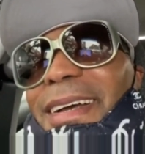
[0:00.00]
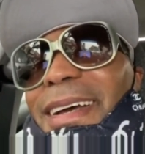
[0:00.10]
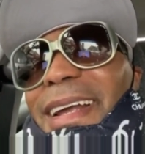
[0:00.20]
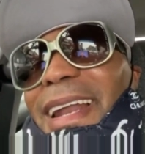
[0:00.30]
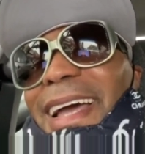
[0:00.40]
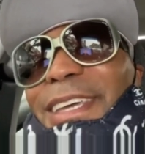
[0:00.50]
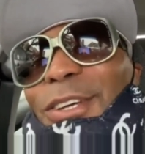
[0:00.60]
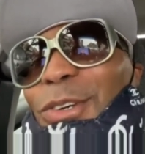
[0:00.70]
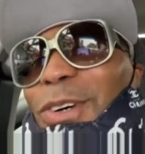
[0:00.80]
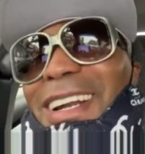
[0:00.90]
It ain't like
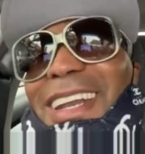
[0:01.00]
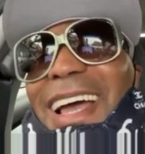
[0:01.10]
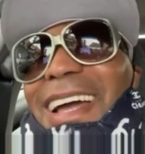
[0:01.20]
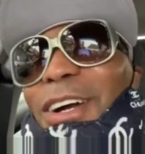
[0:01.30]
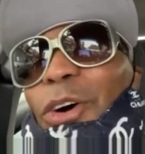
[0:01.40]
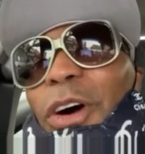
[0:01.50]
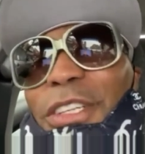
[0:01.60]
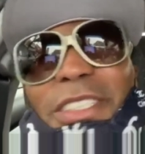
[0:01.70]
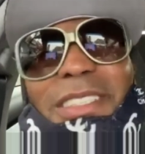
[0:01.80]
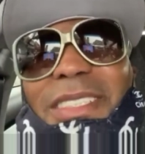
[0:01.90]
you a lighter whore.
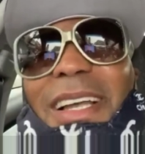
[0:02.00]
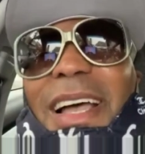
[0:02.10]
You just